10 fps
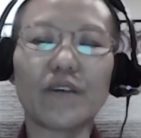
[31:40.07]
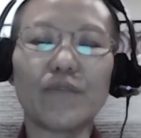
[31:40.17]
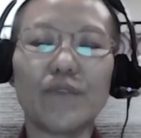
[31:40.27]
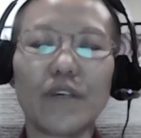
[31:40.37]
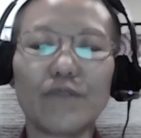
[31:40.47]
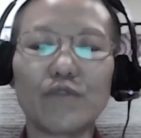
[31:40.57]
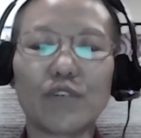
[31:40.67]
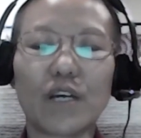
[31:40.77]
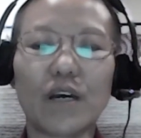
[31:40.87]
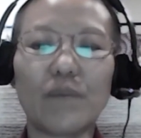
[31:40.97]
we have to
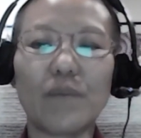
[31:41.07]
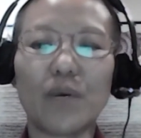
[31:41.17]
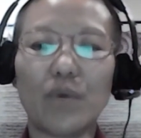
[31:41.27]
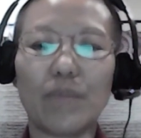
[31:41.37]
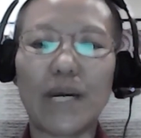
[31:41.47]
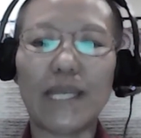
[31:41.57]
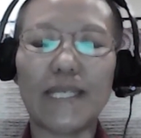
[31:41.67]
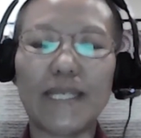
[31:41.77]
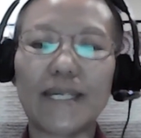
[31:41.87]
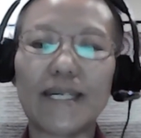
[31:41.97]
calm our
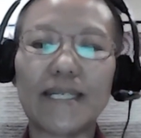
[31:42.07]
mind.